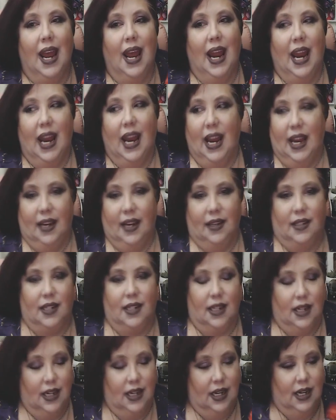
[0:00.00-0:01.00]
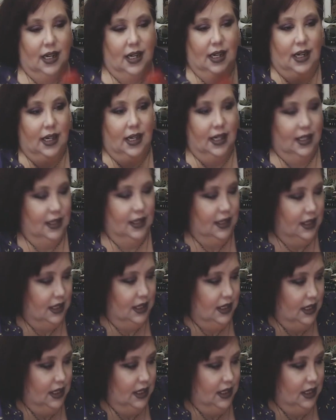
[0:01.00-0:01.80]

And it is,